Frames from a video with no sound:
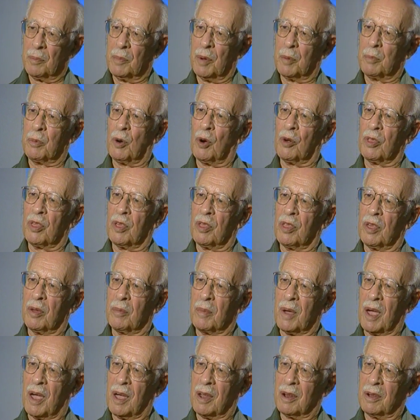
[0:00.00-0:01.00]
but both of
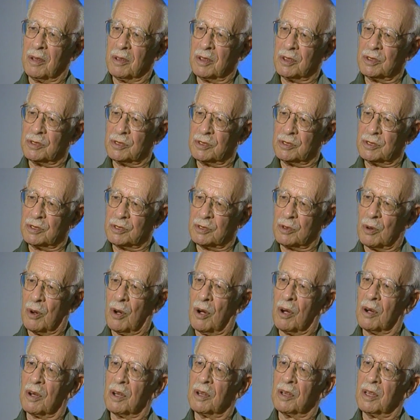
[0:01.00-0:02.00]
them had a
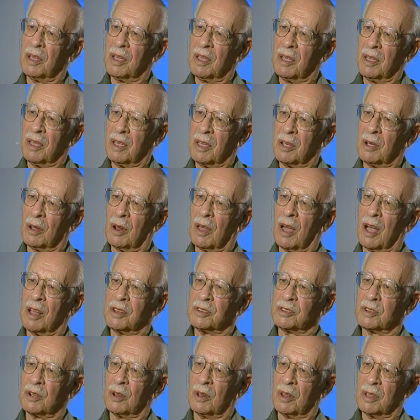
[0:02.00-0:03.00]
strong
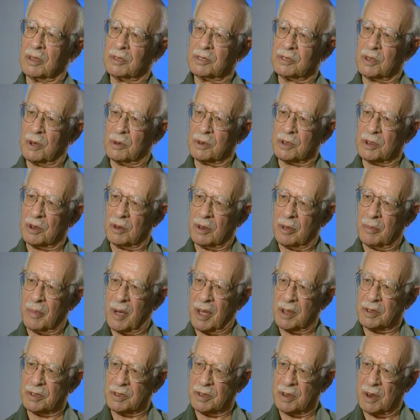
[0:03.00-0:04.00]
ecological and social
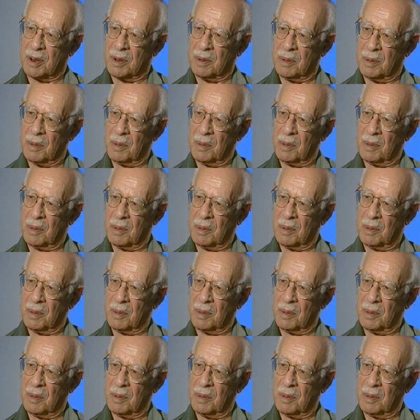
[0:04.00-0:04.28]
dimension.